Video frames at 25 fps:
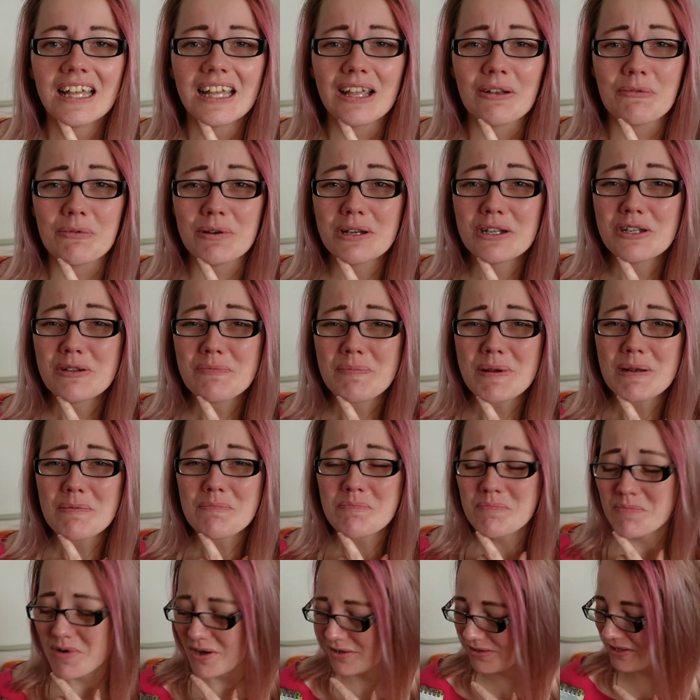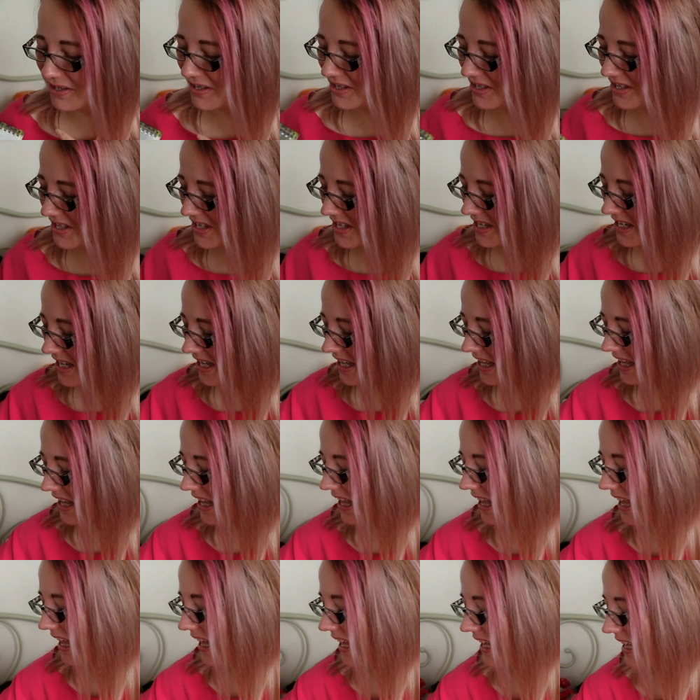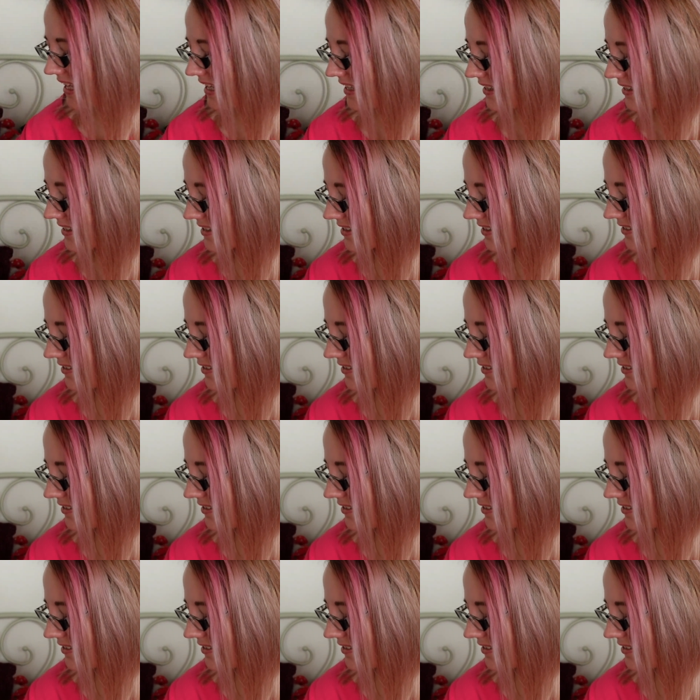it was a bit much. And